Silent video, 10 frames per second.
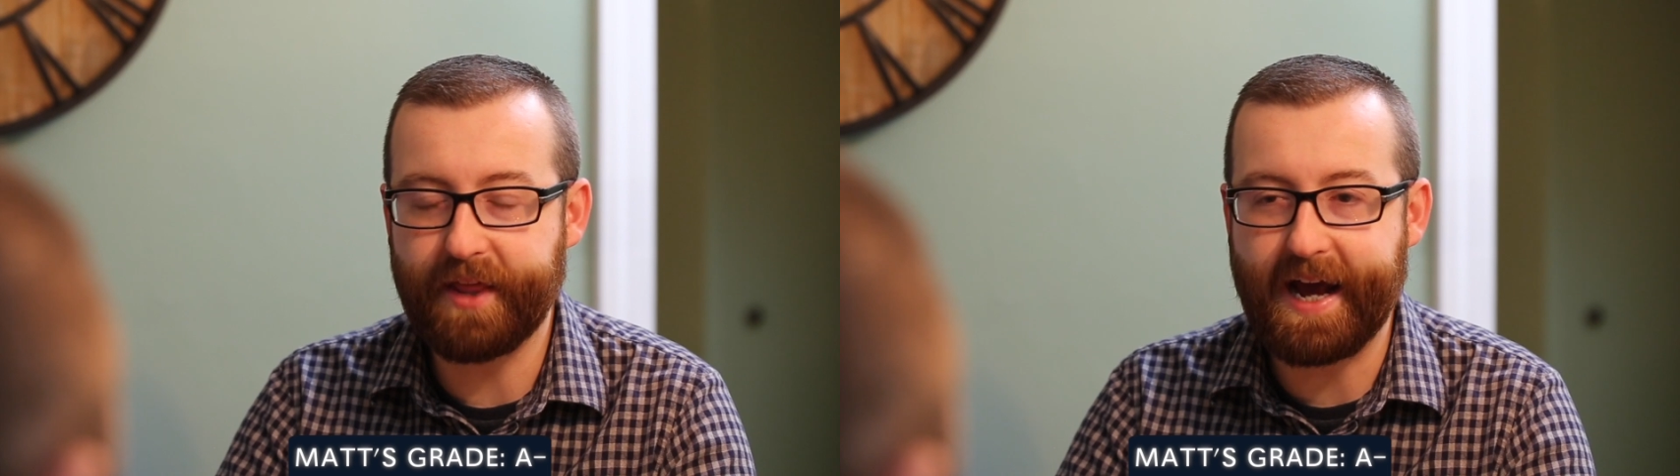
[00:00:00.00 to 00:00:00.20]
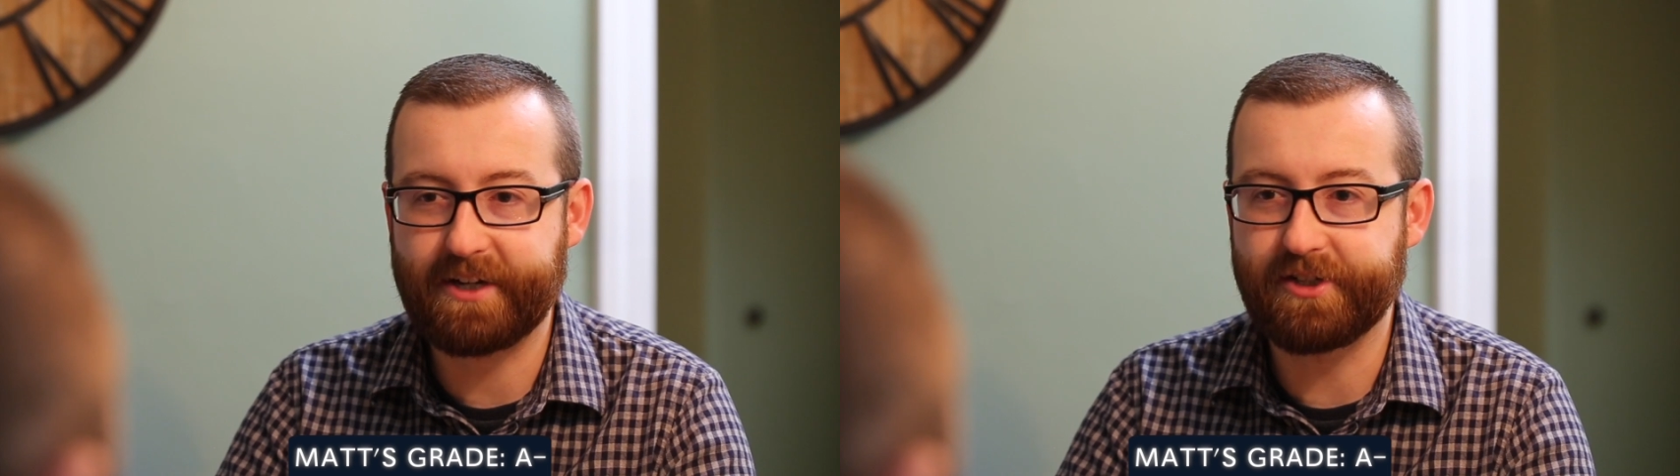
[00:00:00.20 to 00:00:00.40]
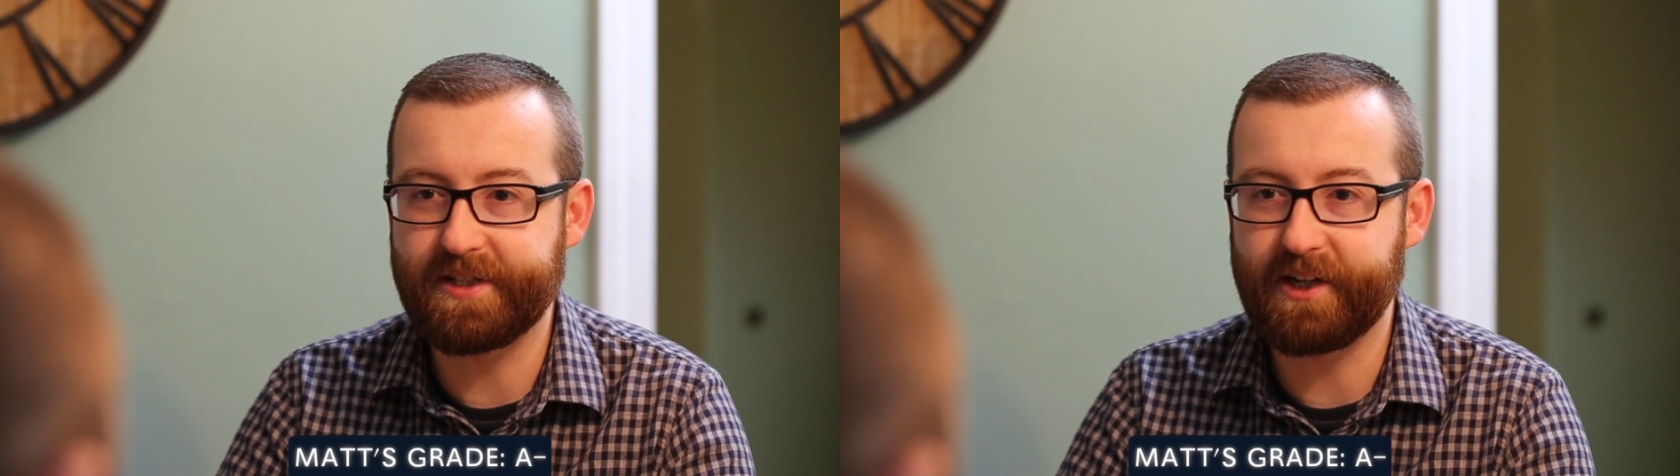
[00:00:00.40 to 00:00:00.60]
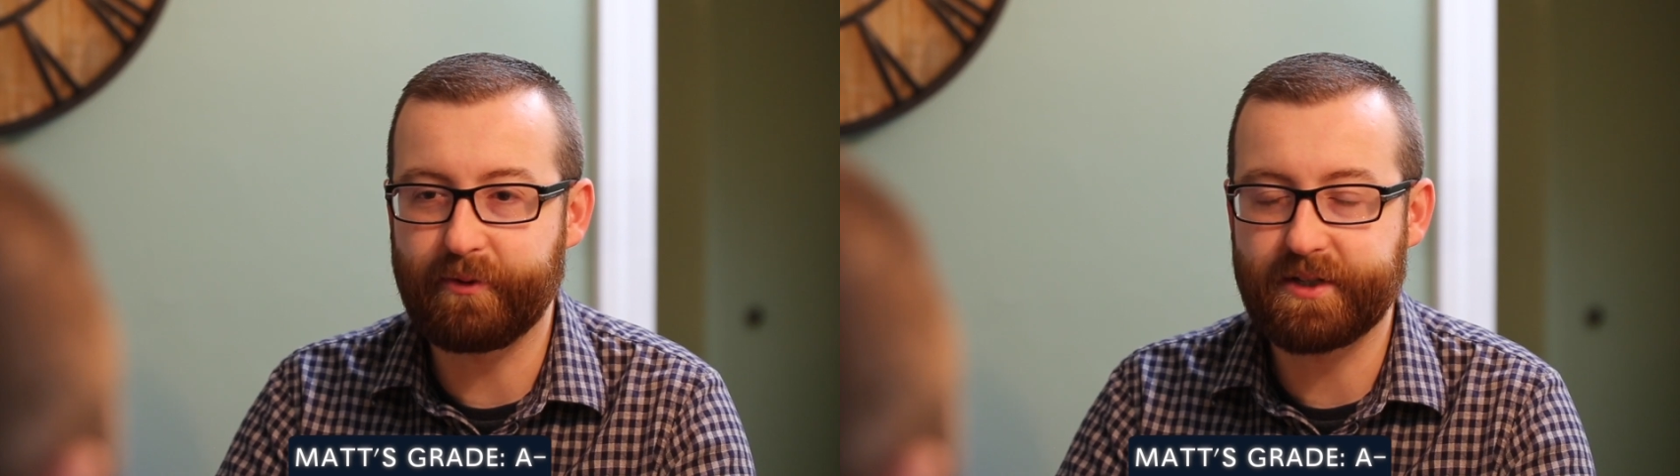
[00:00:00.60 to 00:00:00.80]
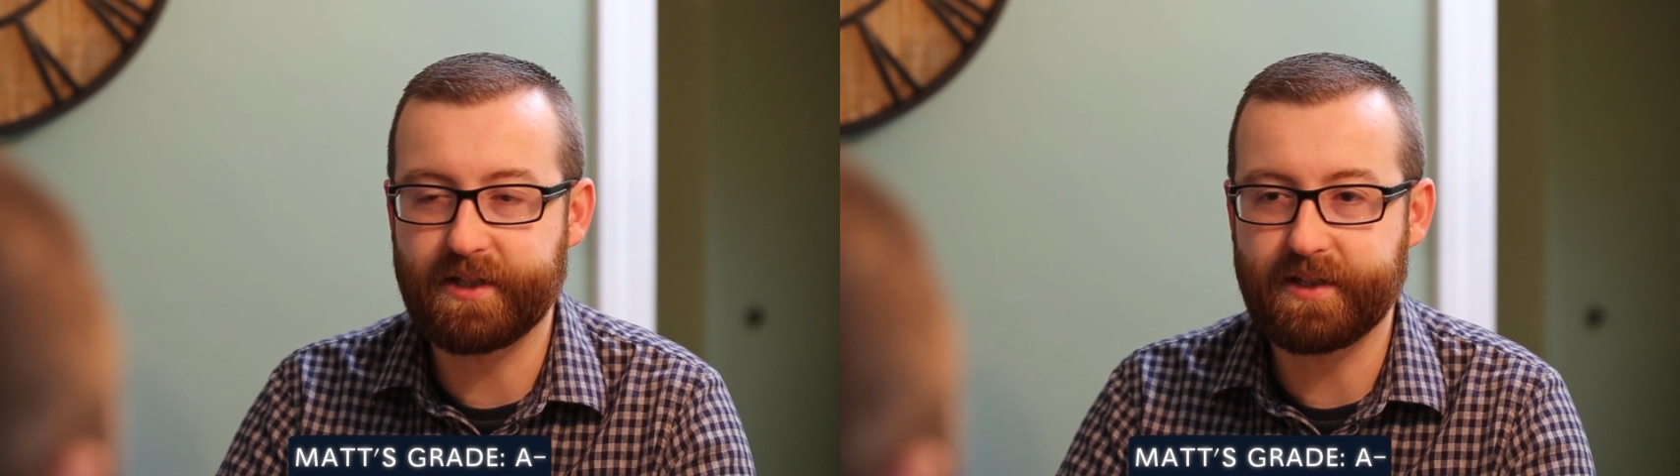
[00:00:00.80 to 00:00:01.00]
The action
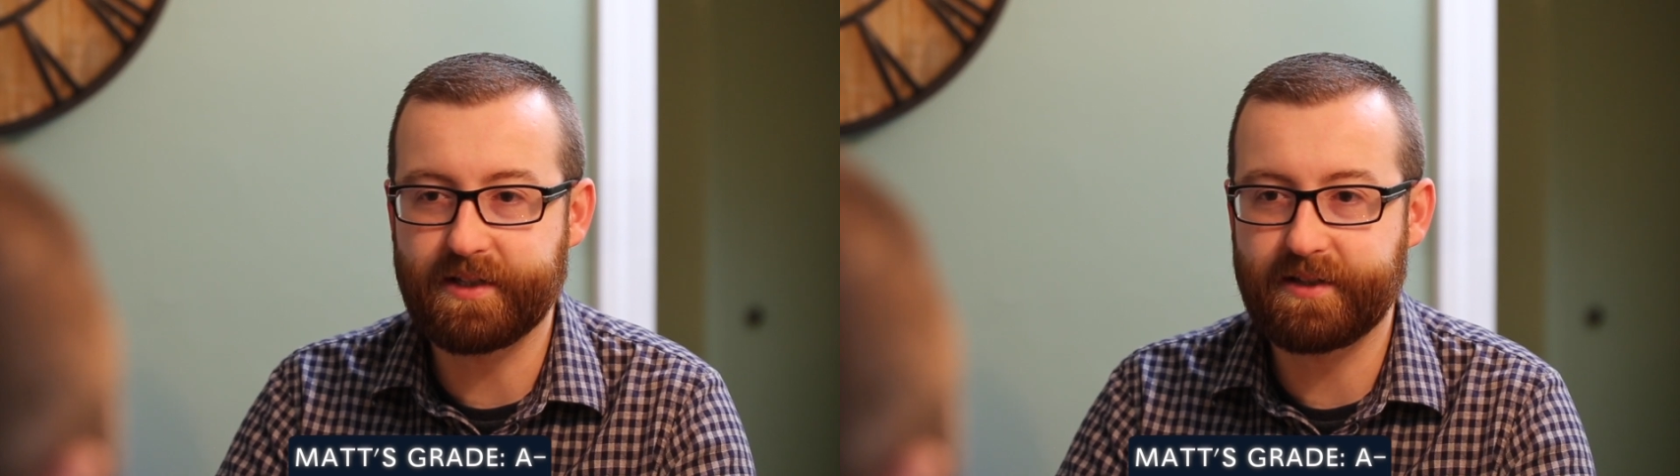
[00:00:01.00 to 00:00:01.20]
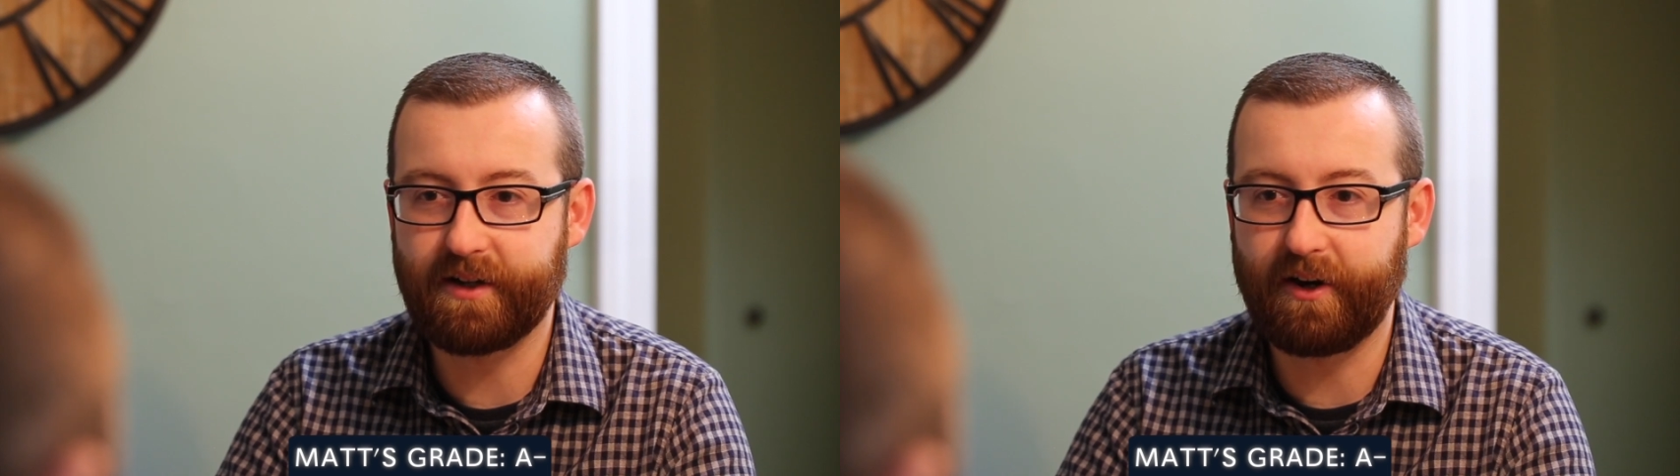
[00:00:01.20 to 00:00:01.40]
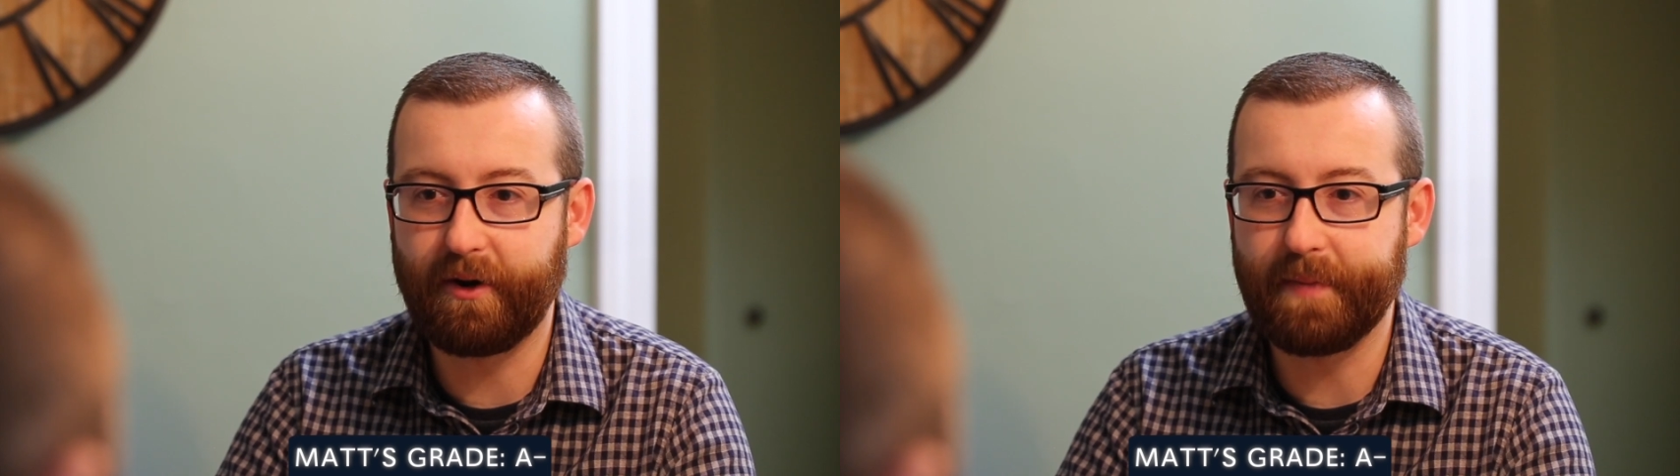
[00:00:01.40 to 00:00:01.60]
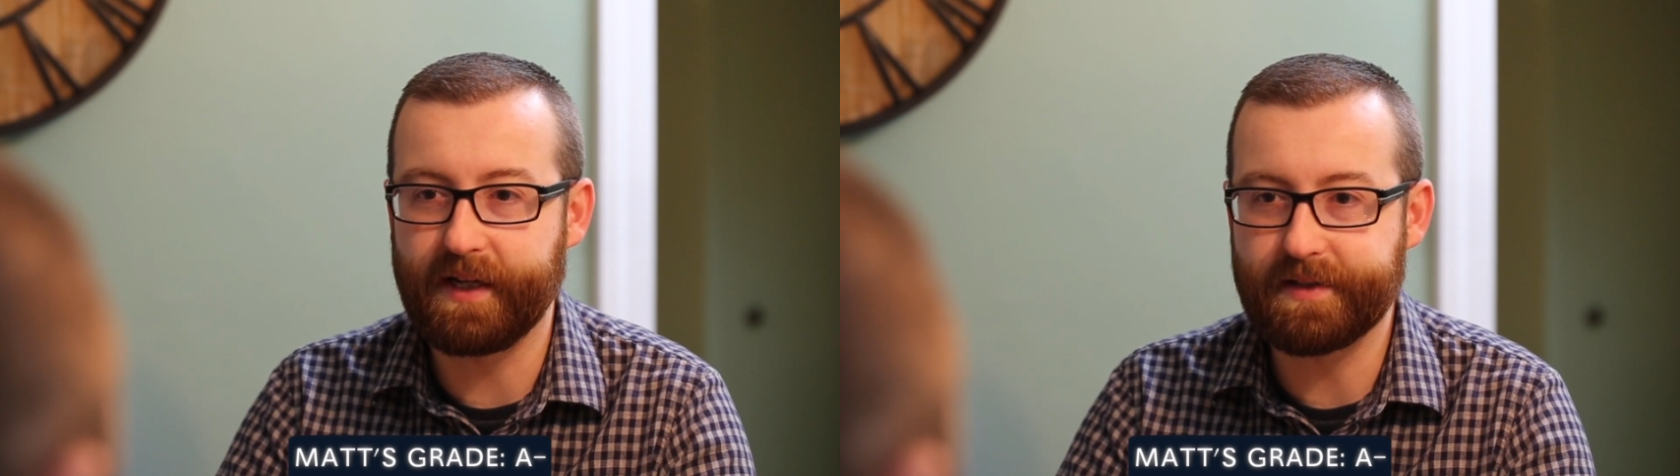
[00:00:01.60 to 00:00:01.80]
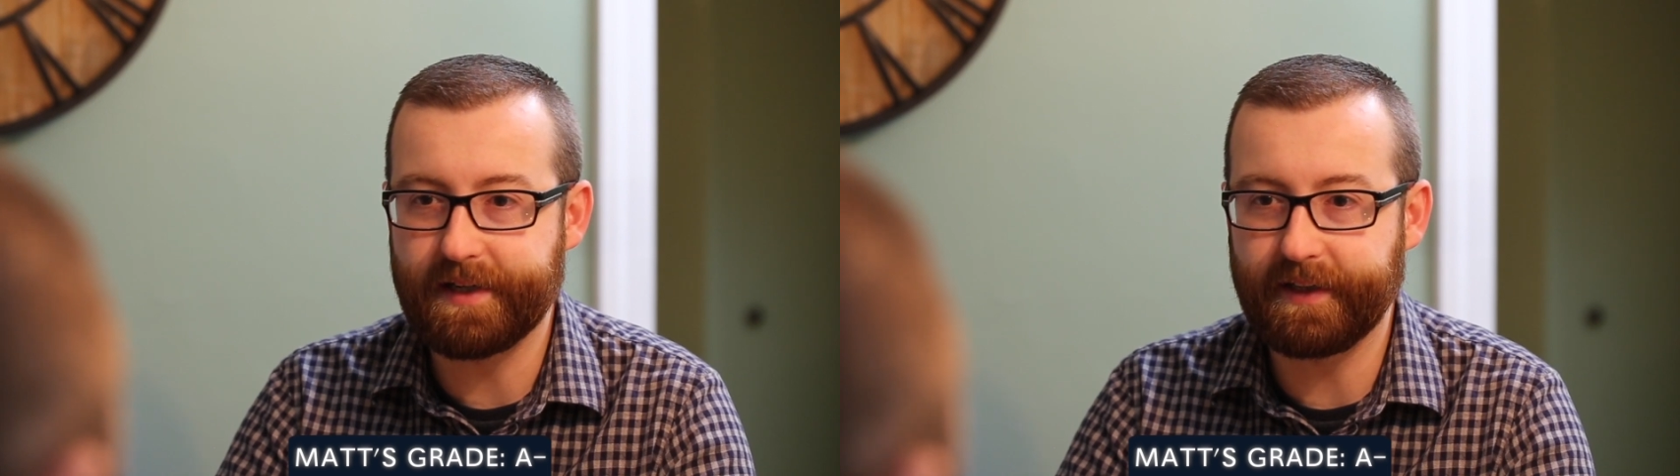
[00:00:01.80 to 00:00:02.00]
sequences are
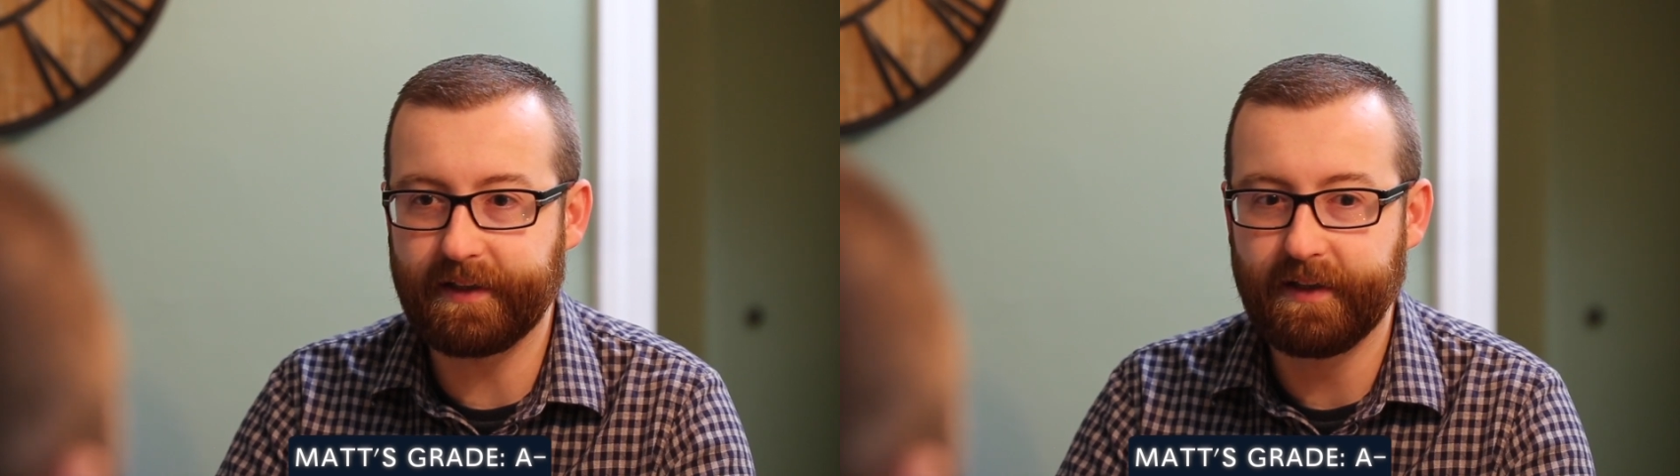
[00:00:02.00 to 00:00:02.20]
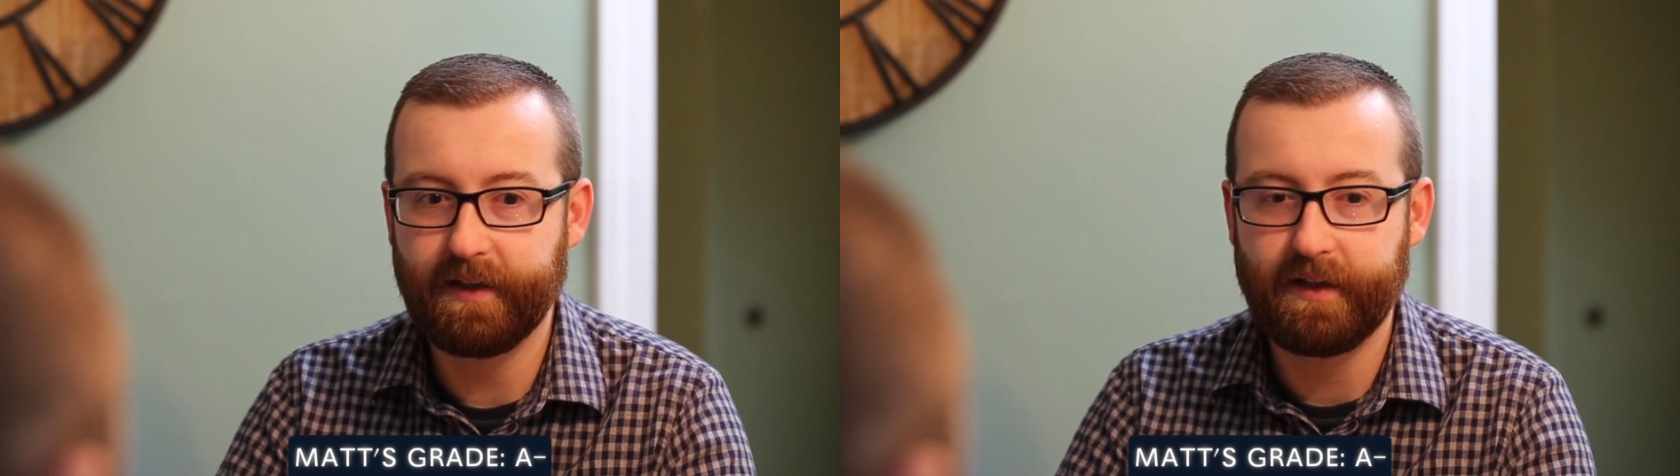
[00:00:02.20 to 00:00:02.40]
amazing.